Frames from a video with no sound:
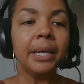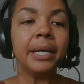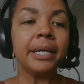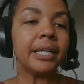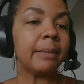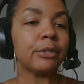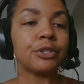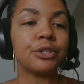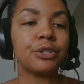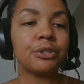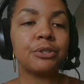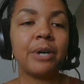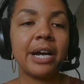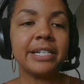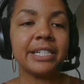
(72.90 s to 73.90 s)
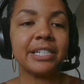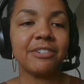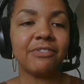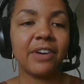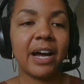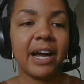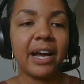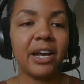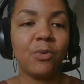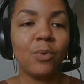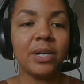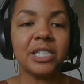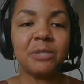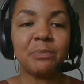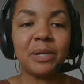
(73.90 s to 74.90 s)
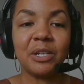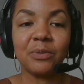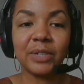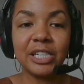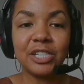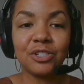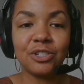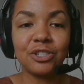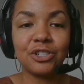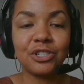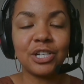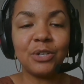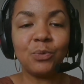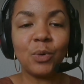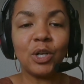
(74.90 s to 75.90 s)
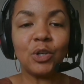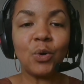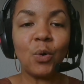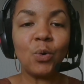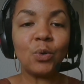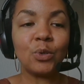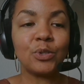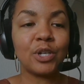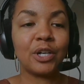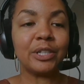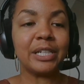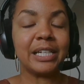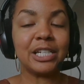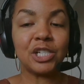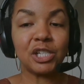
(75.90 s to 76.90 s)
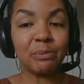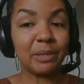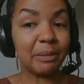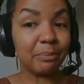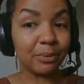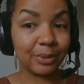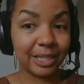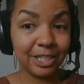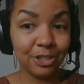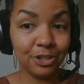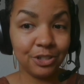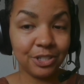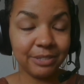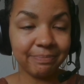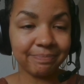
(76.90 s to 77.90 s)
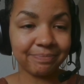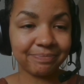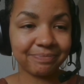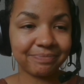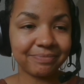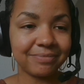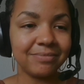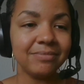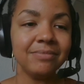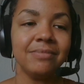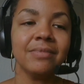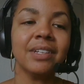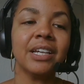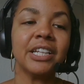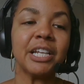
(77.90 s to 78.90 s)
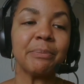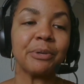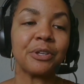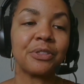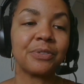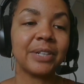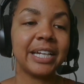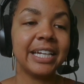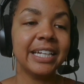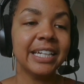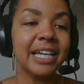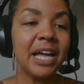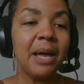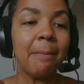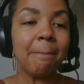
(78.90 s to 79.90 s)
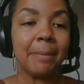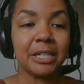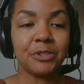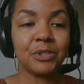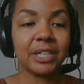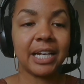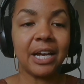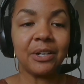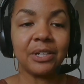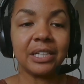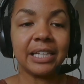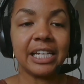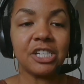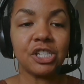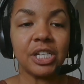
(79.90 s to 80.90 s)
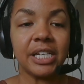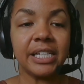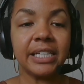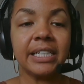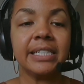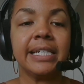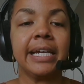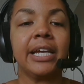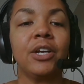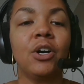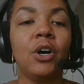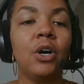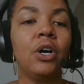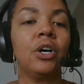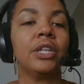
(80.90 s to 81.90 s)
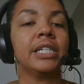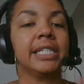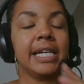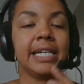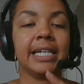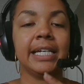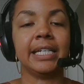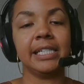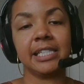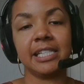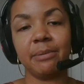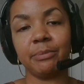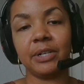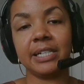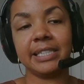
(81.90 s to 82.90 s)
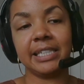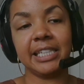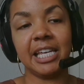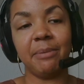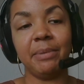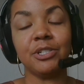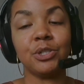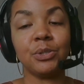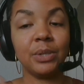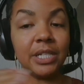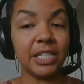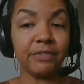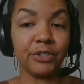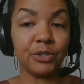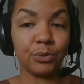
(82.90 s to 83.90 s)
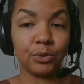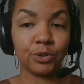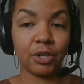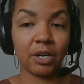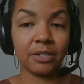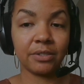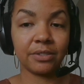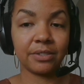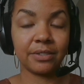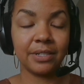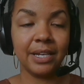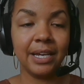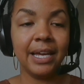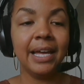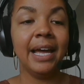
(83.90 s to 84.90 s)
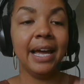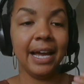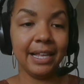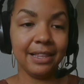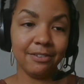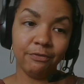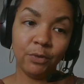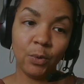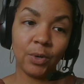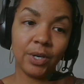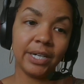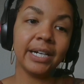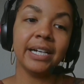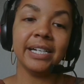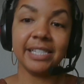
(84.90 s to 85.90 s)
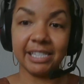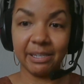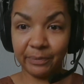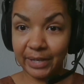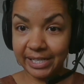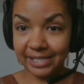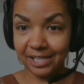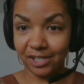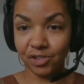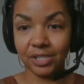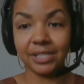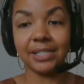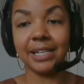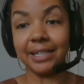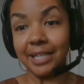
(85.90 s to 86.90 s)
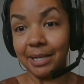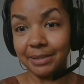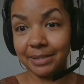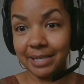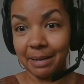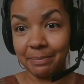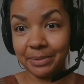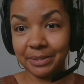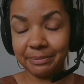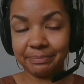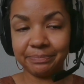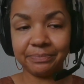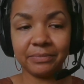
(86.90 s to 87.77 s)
Number two, identify what is being researched and what goals are needing to be bridged. Number three, metric calculation, taking all the data and summarizing them into individual charts. And then four, summarization and next steps.